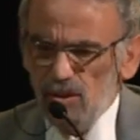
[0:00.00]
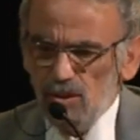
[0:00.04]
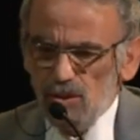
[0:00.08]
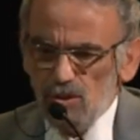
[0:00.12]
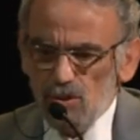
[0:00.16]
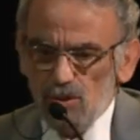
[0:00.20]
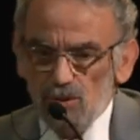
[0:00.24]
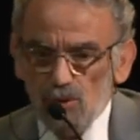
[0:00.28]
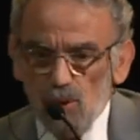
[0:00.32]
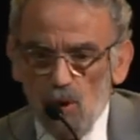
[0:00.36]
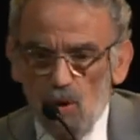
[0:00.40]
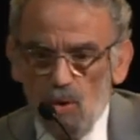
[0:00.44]

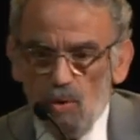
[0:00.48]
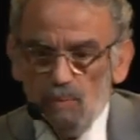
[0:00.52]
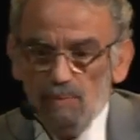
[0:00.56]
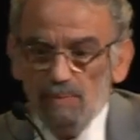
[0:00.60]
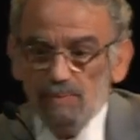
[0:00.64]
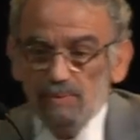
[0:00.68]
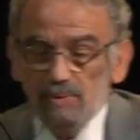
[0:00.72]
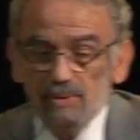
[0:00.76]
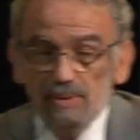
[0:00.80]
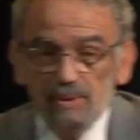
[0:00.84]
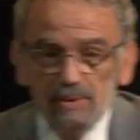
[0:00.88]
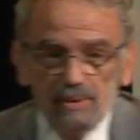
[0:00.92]
So
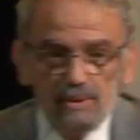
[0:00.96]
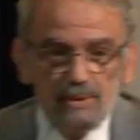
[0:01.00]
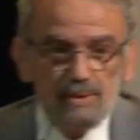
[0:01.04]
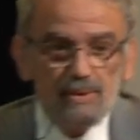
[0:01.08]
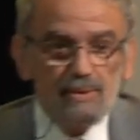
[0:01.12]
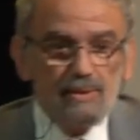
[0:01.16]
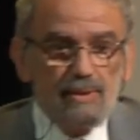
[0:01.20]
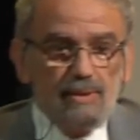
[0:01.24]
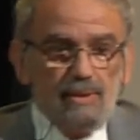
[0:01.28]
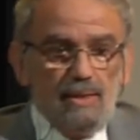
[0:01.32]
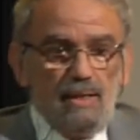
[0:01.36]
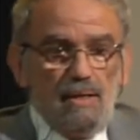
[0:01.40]

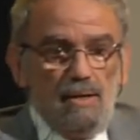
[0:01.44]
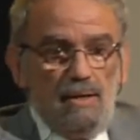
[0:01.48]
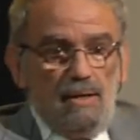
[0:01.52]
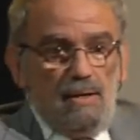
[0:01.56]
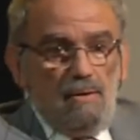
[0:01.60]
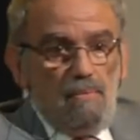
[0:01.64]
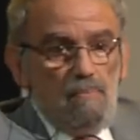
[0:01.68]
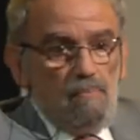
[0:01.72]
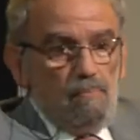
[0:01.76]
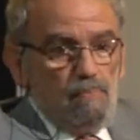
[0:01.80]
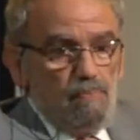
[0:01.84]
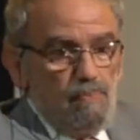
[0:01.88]

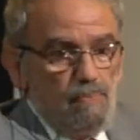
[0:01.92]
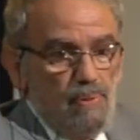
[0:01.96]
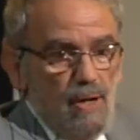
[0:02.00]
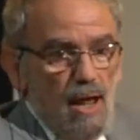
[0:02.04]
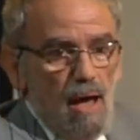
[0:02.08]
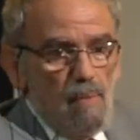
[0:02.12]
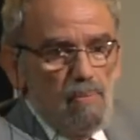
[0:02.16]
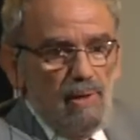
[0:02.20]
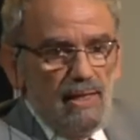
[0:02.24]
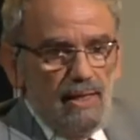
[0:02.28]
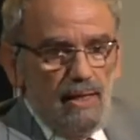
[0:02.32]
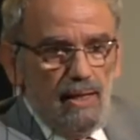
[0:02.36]

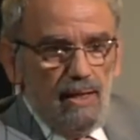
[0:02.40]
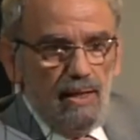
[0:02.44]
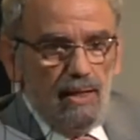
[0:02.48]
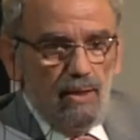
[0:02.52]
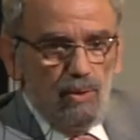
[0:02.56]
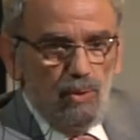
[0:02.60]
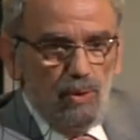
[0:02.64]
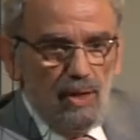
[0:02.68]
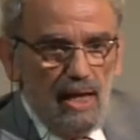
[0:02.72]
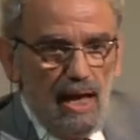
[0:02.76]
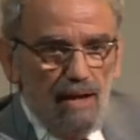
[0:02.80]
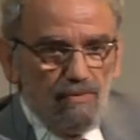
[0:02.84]
probably
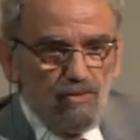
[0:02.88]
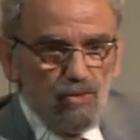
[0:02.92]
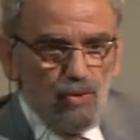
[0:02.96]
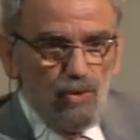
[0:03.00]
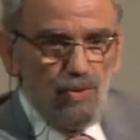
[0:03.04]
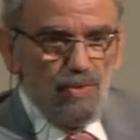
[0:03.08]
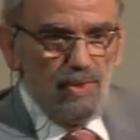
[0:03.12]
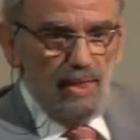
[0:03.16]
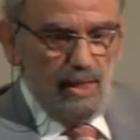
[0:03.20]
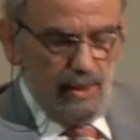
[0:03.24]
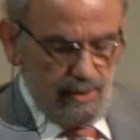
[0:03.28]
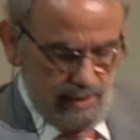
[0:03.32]
we have to
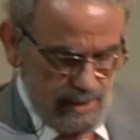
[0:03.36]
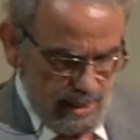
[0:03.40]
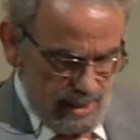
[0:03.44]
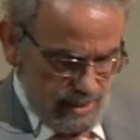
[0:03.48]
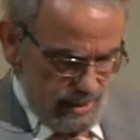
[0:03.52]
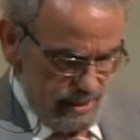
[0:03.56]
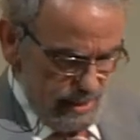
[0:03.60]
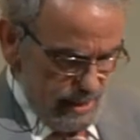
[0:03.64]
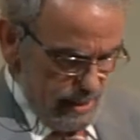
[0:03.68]
think that